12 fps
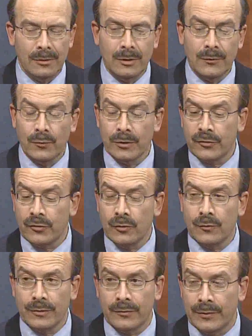Absolutely. For
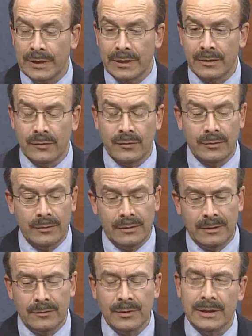the surface veins,
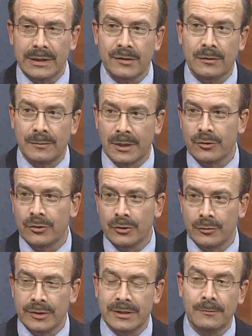there really isn't
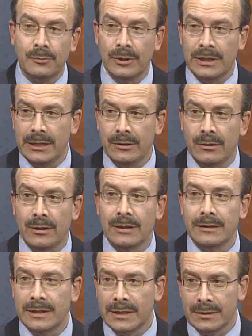much to do except put heat
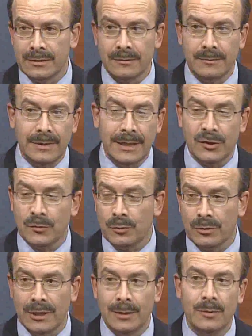on it, take some
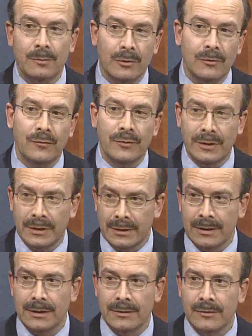aspirin or
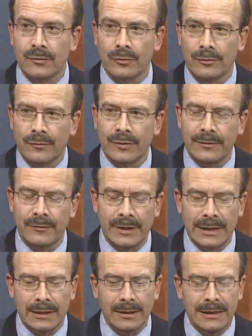ibuprofen, and sort of
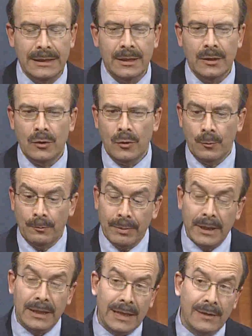tough it out.
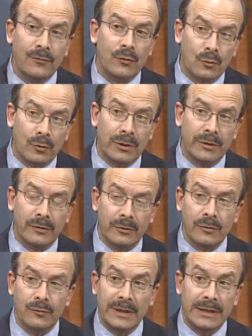But
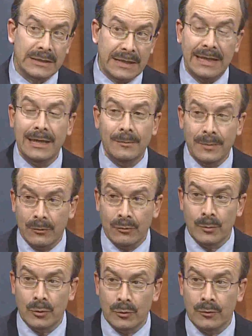afterwards, those veins can
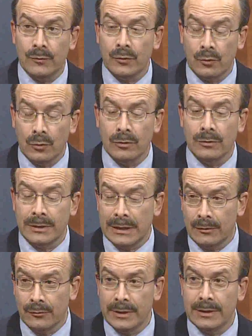be removed
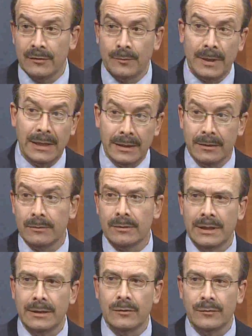or gotten rid of by
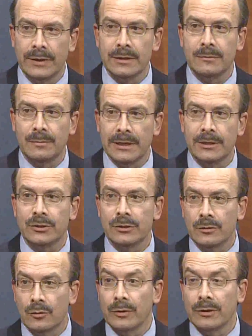either the endovenous
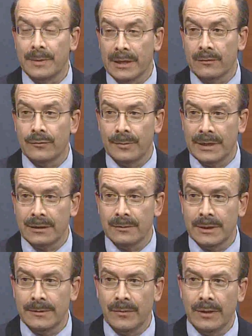ablation or the
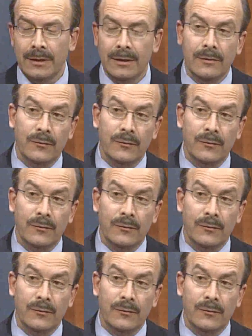microphobectomy.